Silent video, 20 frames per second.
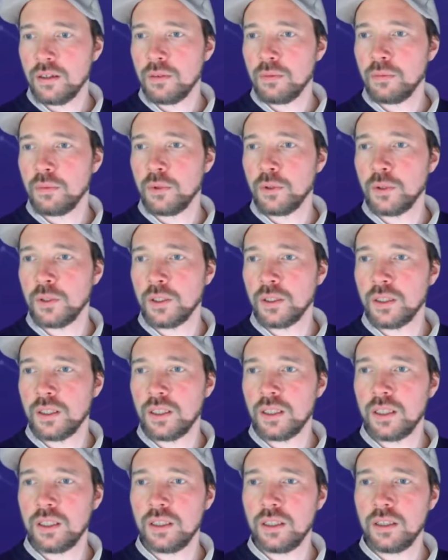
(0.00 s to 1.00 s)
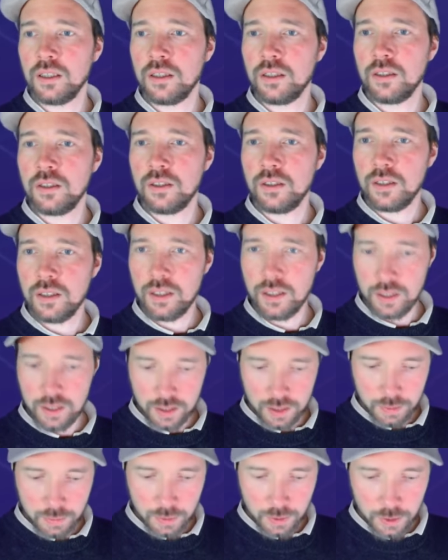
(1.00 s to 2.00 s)
put it here, and then
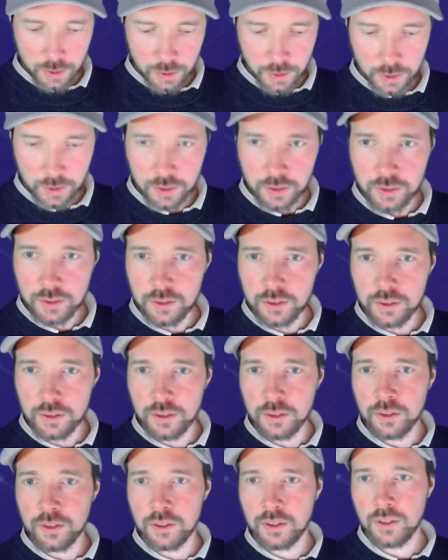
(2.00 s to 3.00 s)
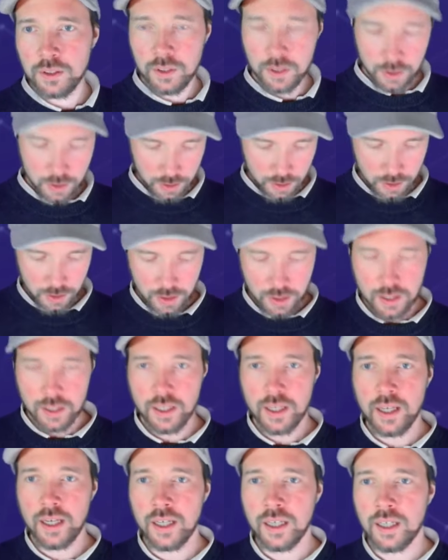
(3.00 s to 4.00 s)
I'm going to
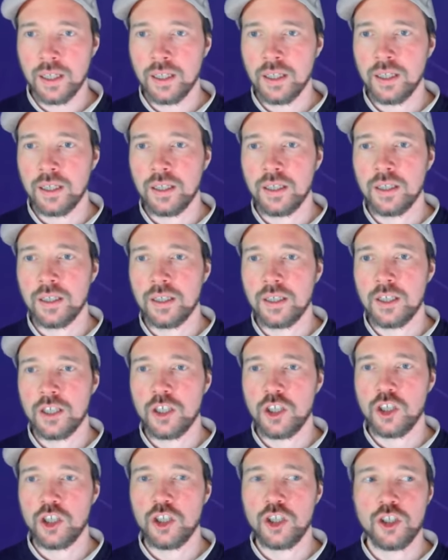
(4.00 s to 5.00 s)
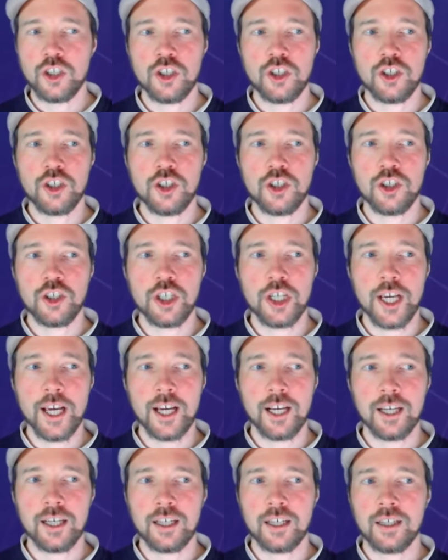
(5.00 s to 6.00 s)
say
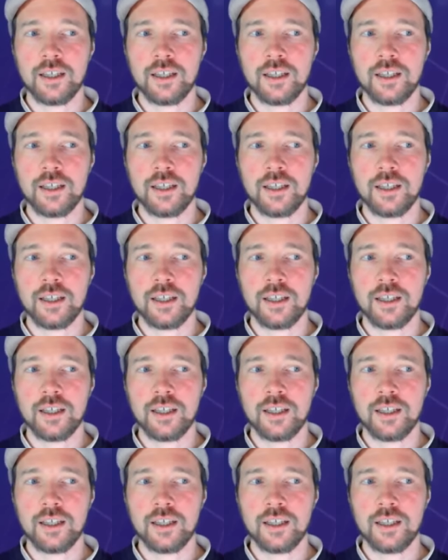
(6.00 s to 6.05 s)
check,